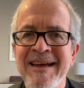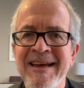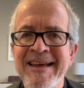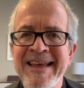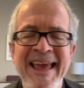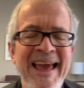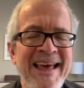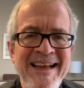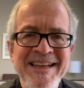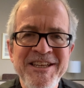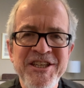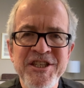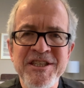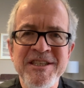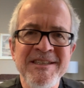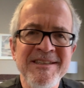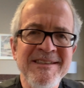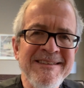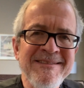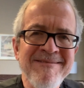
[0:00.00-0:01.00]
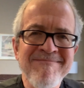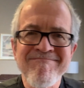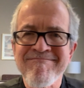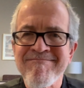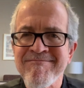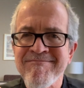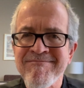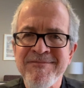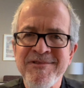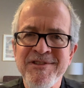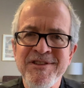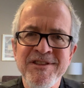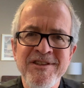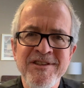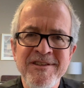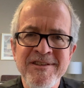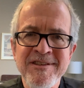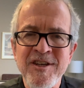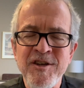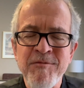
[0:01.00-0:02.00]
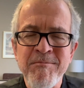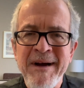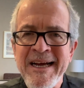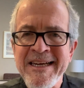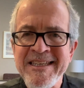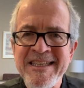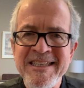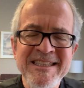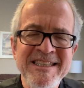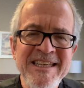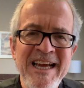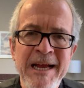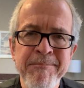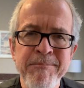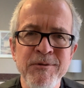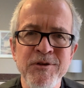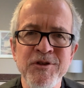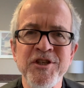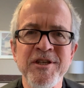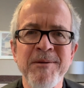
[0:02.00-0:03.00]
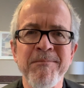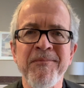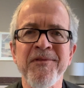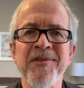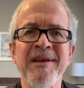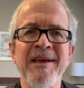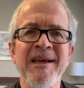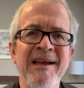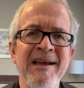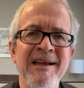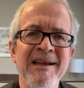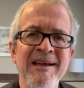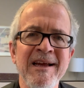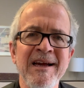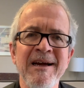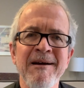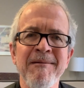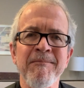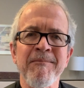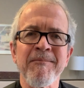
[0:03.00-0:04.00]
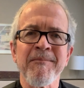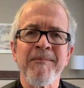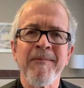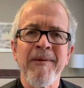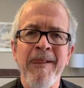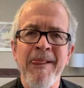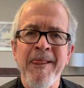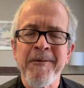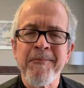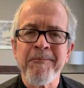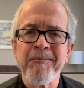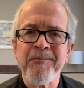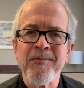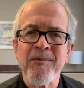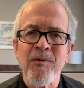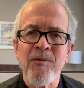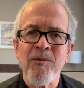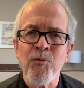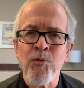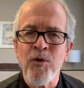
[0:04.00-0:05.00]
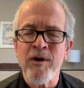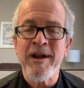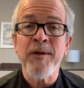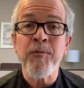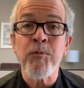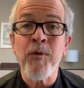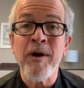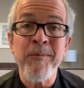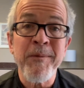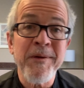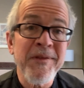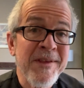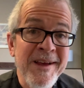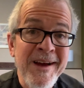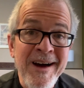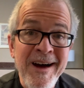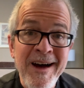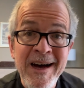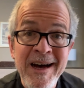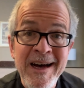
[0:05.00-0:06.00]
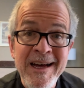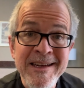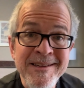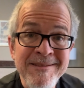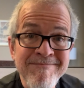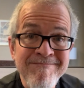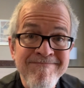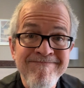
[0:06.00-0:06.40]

Can't I just do my discipleship thing one-on-one with God?